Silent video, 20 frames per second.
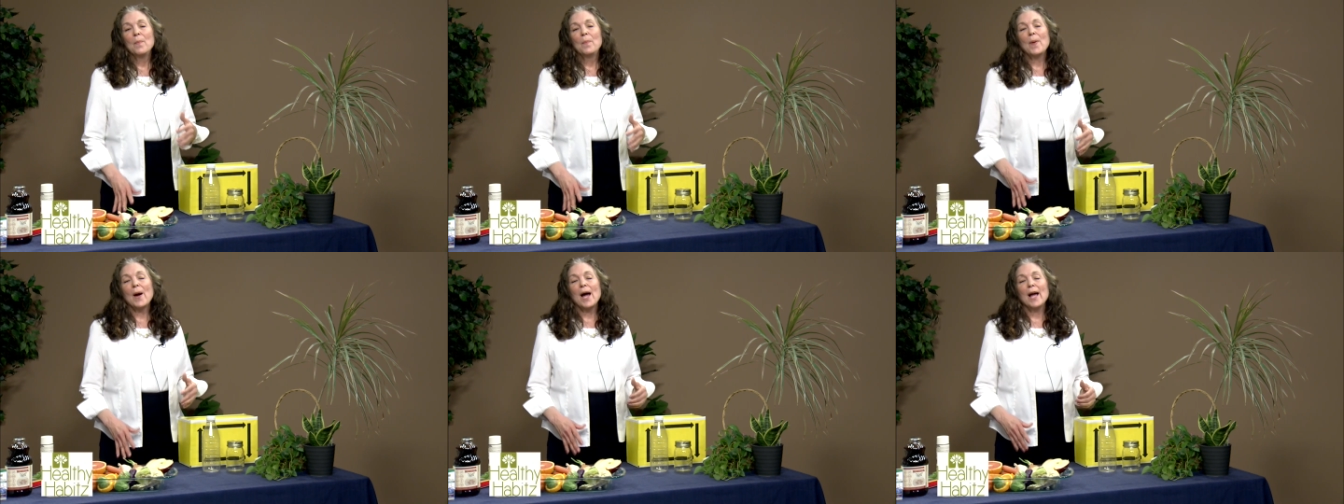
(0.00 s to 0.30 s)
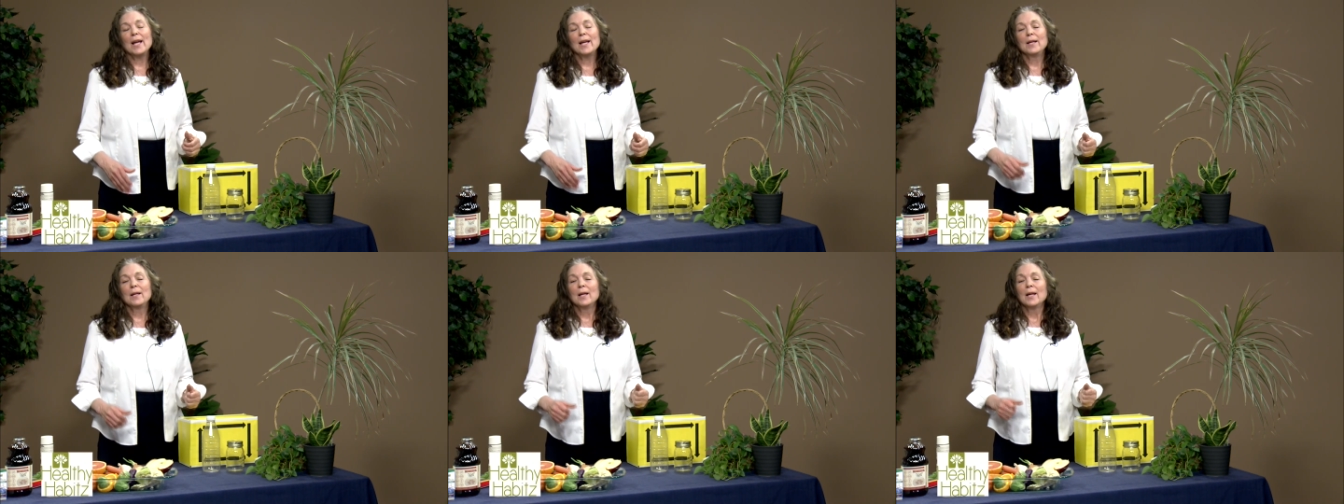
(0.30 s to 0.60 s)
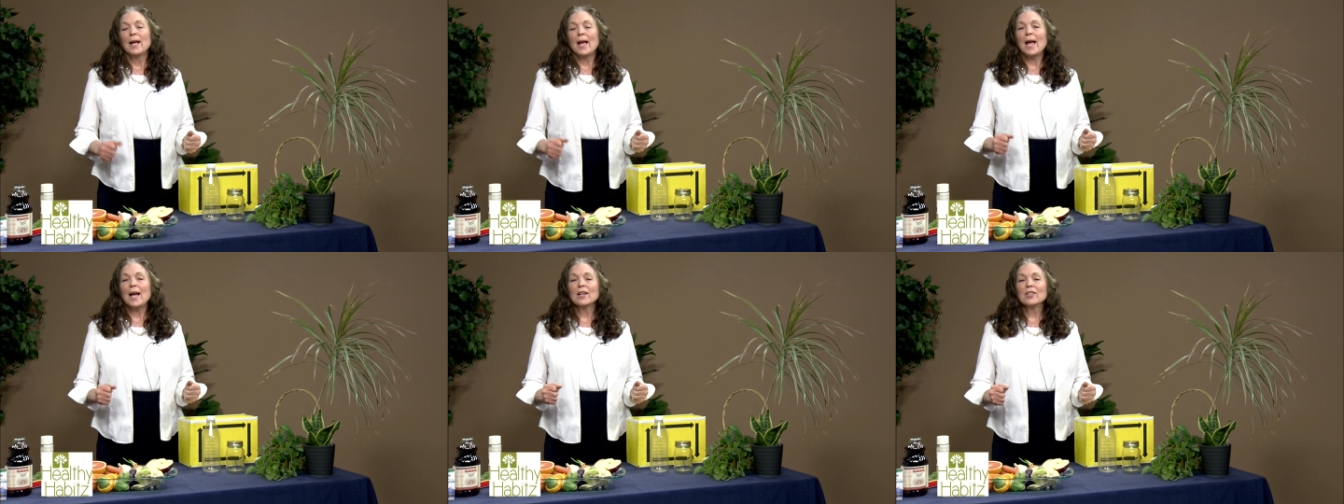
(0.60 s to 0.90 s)
by
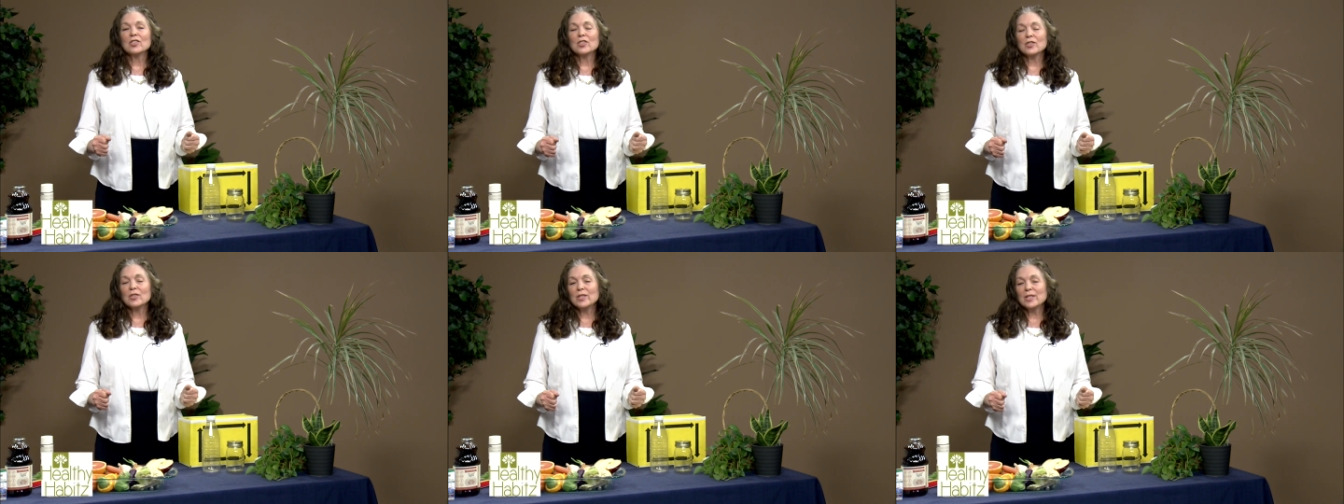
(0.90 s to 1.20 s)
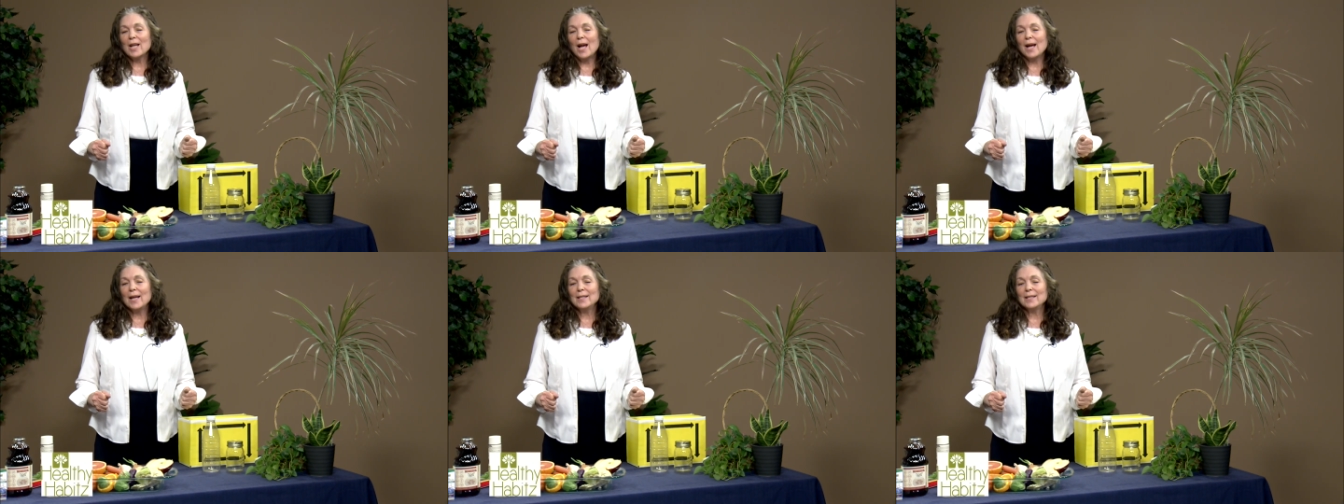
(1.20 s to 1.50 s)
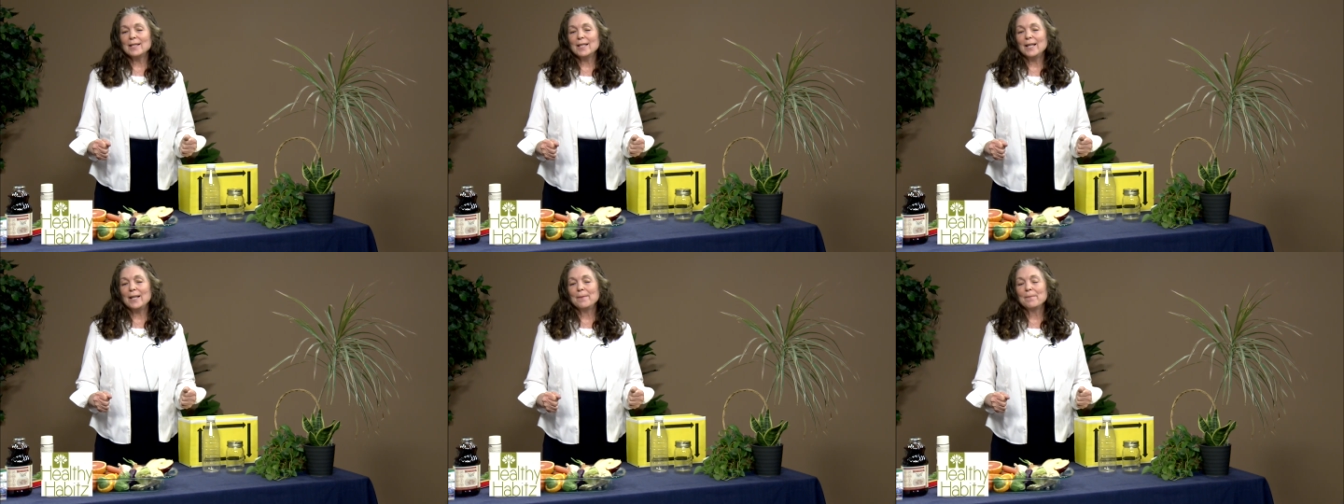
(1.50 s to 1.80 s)

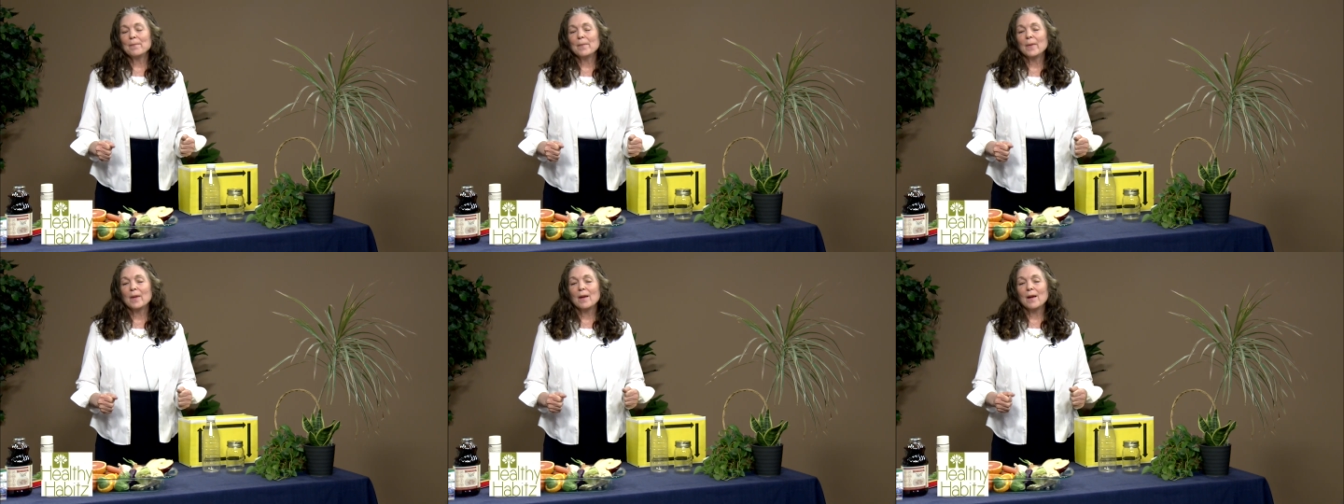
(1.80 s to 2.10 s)
exercising,